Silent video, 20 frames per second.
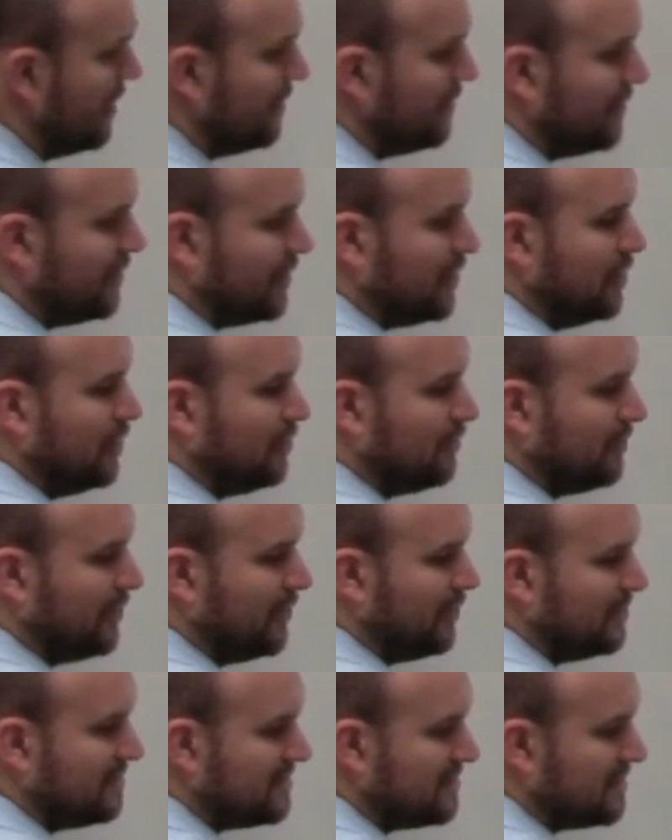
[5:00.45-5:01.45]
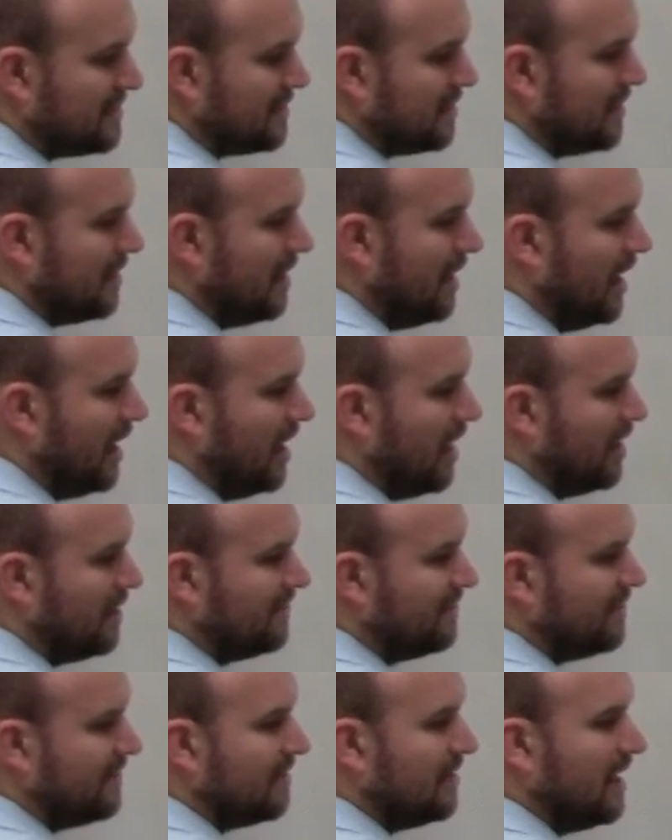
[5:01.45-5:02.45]
the cube root
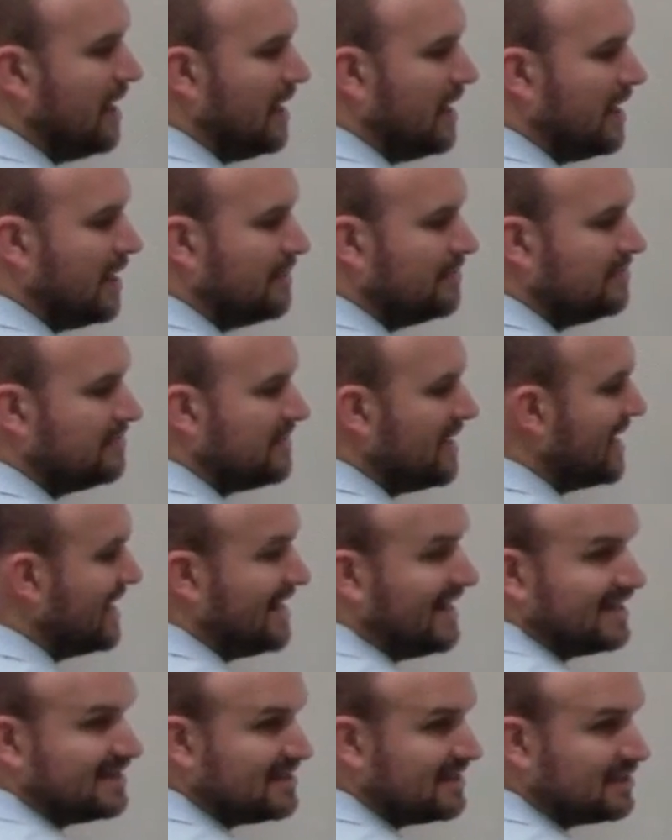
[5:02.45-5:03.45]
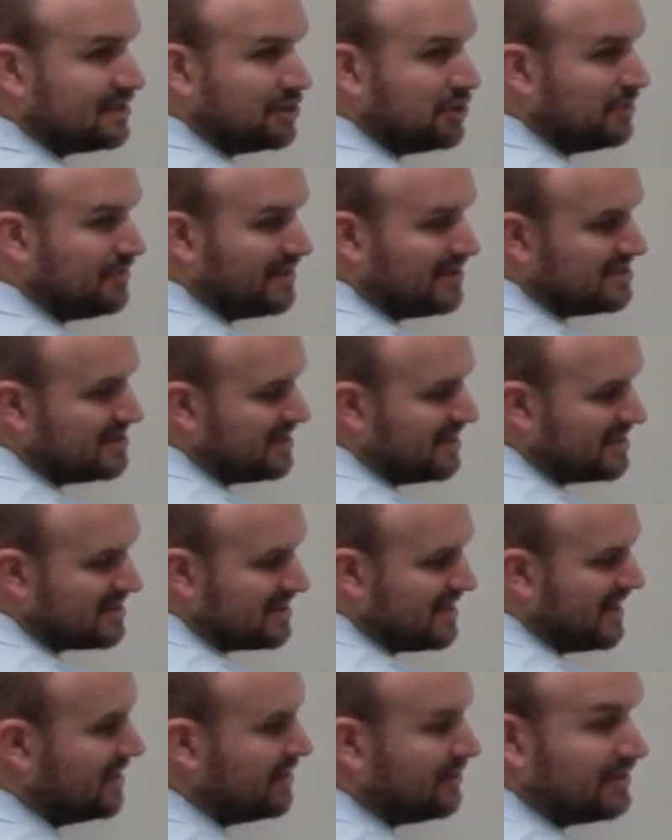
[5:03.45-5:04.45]
of, um, I can't take the cube root of 6,
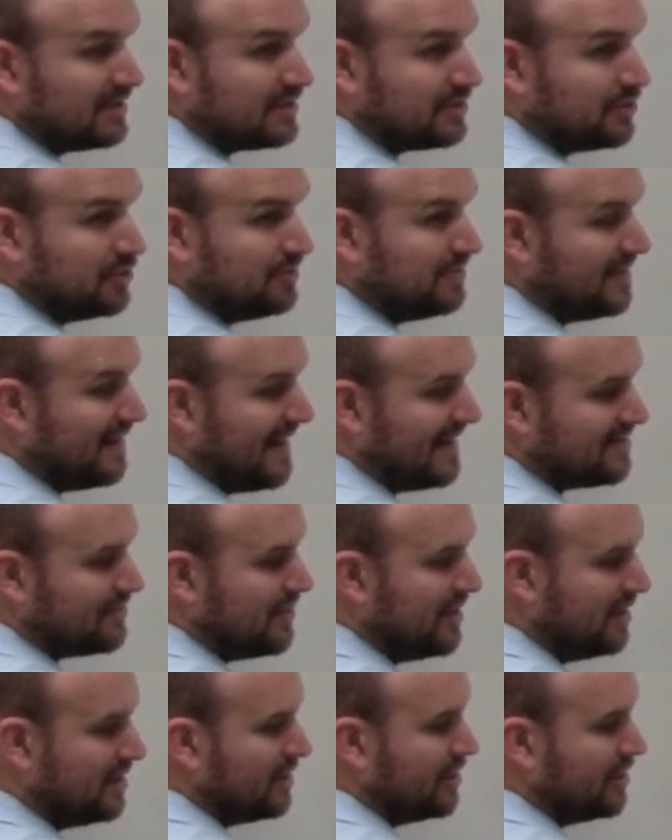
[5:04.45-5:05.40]
take the cube root of x squared.